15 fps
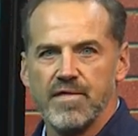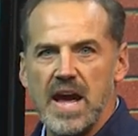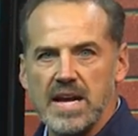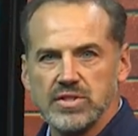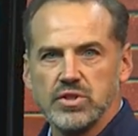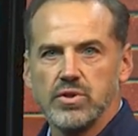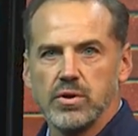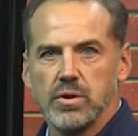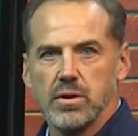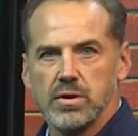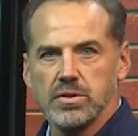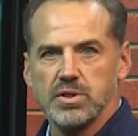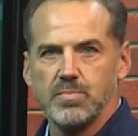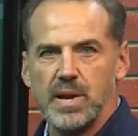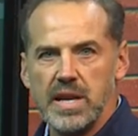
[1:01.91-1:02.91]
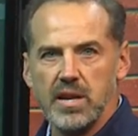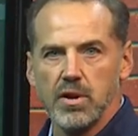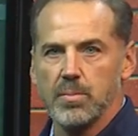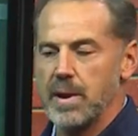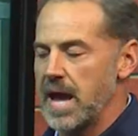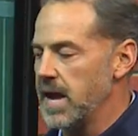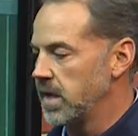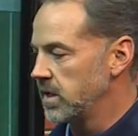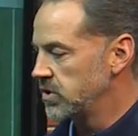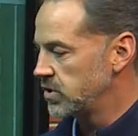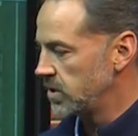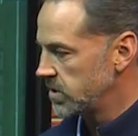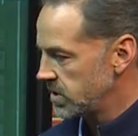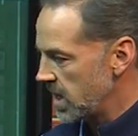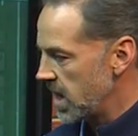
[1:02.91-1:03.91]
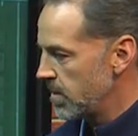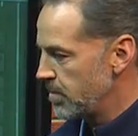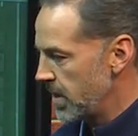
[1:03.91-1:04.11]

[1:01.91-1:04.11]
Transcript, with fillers: faster, speedier package, their dime